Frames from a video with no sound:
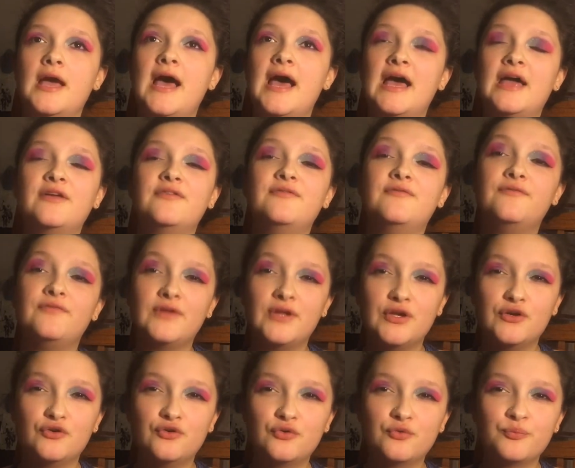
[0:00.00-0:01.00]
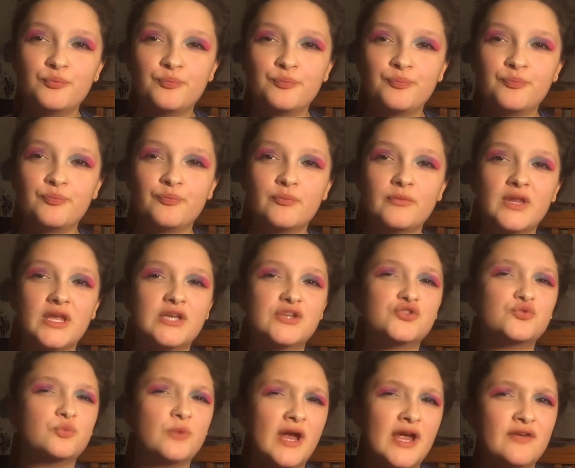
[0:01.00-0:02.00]
I feel
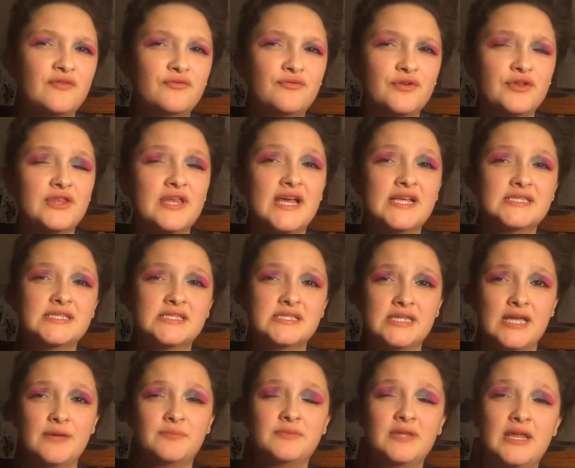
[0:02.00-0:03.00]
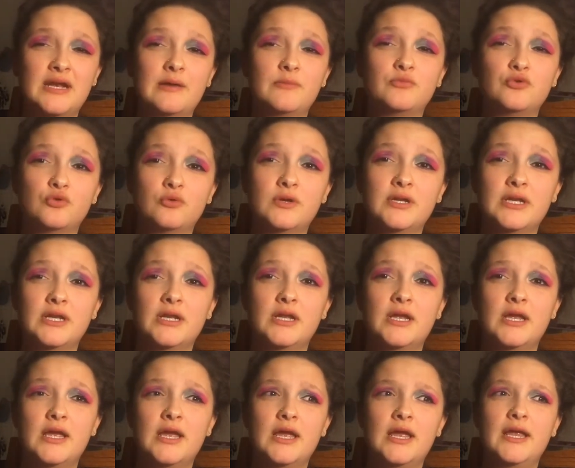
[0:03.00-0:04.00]
is right for that step that I'm doing
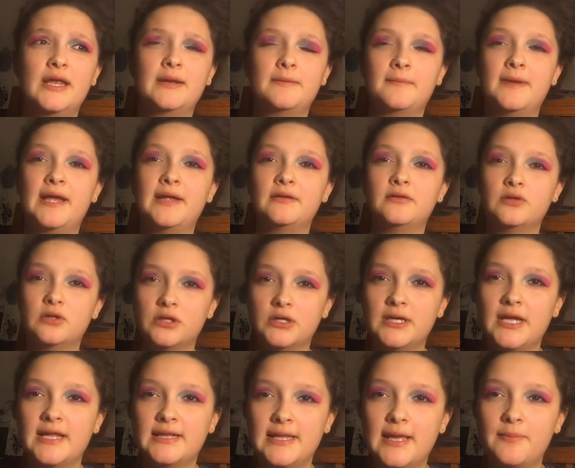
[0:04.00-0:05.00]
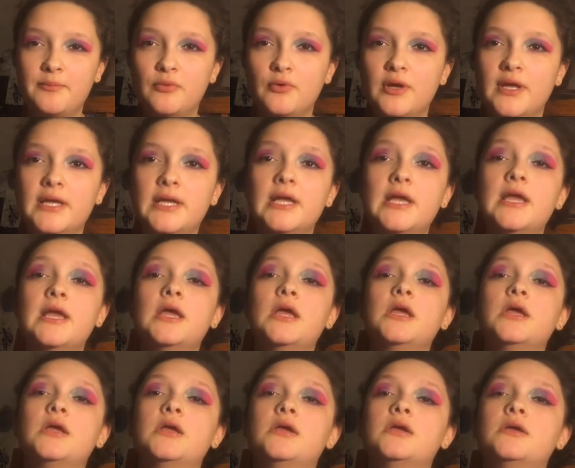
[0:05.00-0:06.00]
in my look at that point.
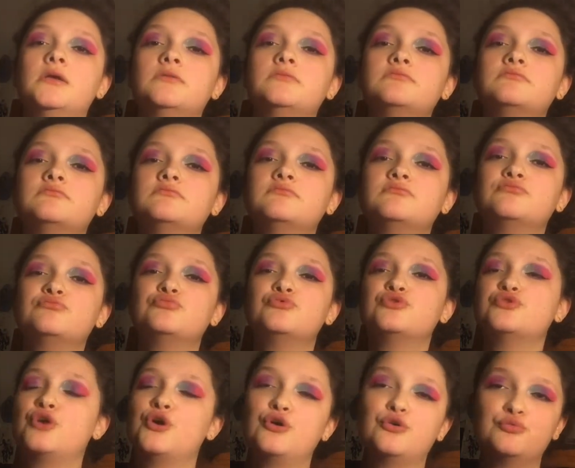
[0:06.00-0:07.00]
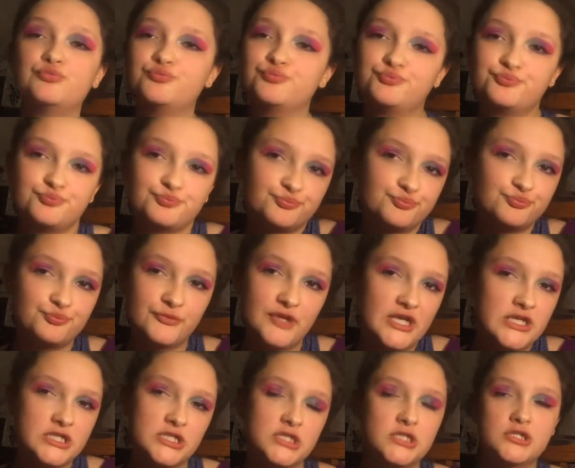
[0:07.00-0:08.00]
So
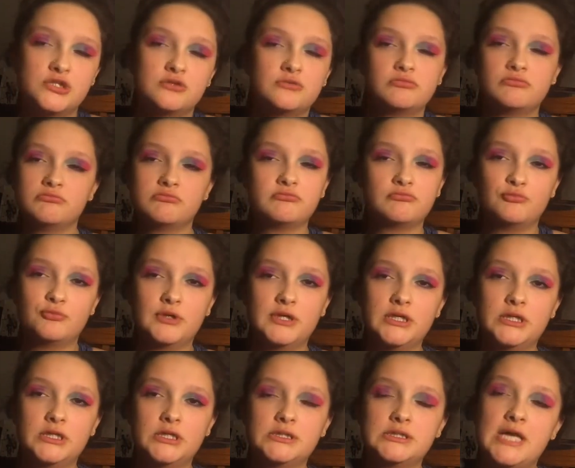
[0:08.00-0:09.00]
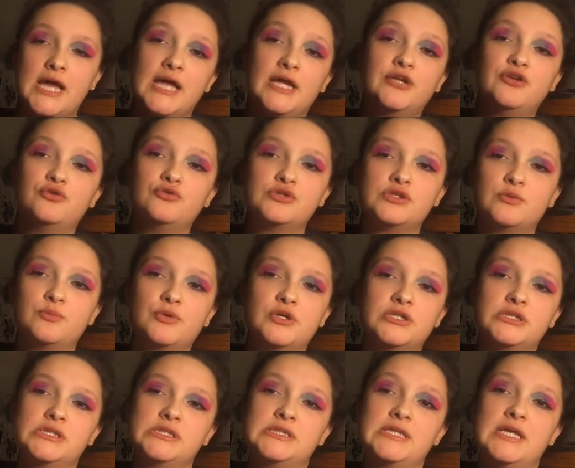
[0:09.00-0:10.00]
that's just what it is. I use the
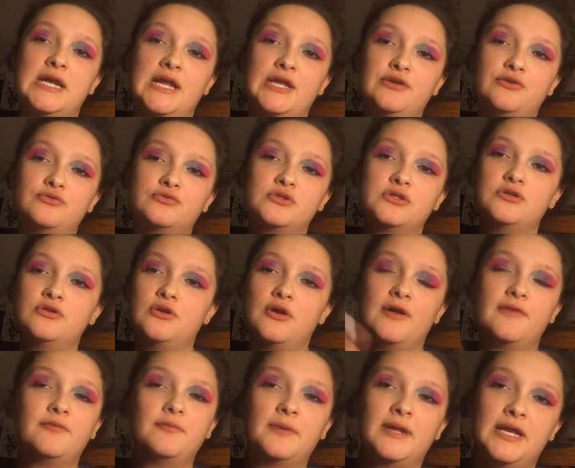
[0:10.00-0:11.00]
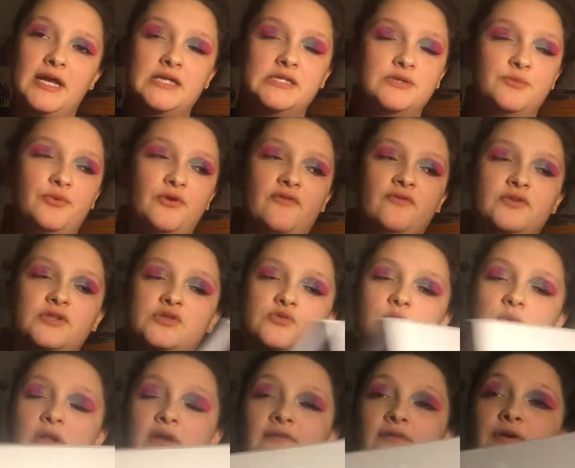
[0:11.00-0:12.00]
brushes I use, you know, everybody has a preference,
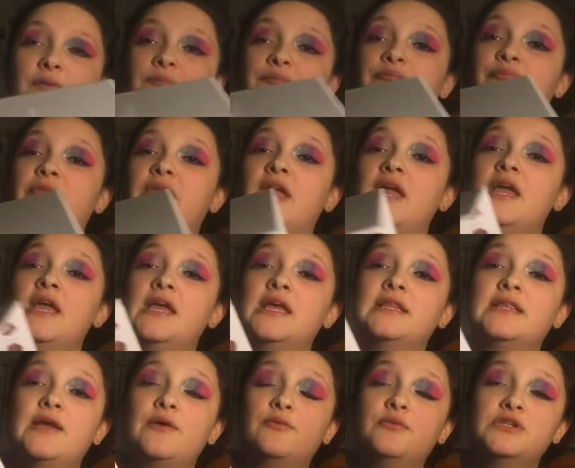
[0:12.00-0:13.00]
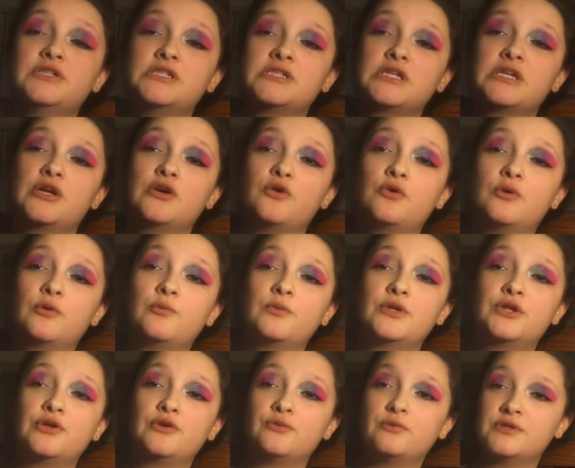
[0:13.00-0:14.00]
whatever. Then we're just going to go in
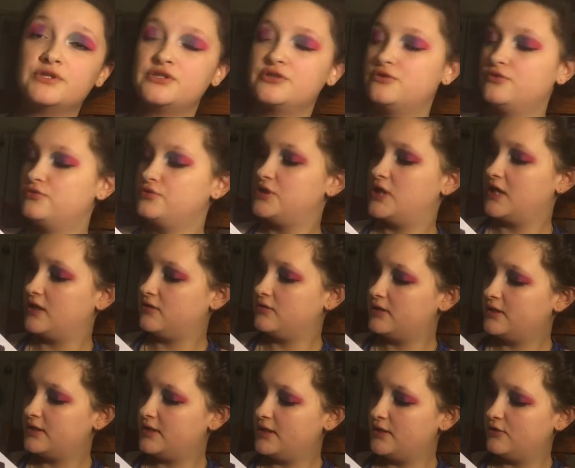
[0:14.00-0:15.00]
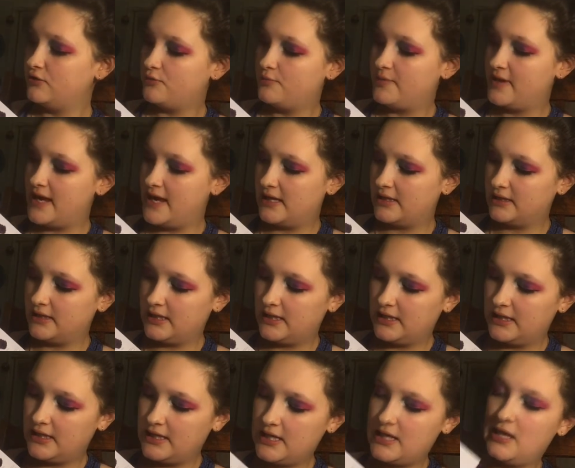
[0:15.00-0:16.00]
with the original Jaclyn Hill
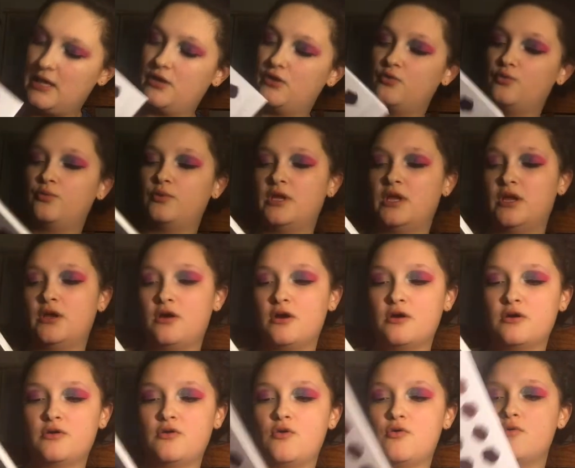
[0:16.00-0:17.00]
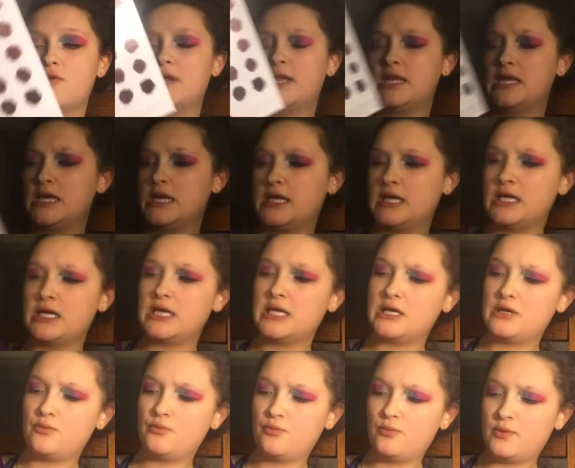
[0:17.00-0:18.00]
palette, and we are going
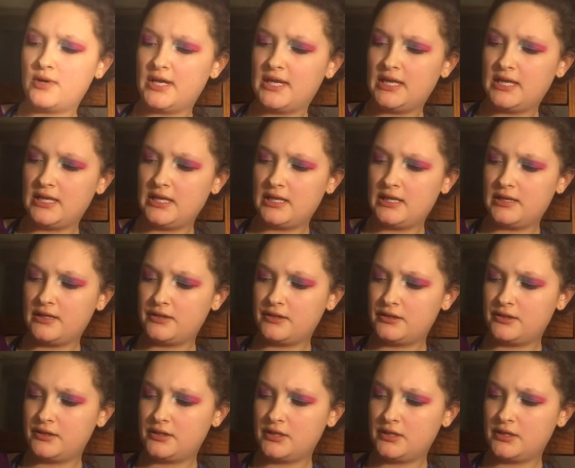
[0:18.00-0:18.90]
in with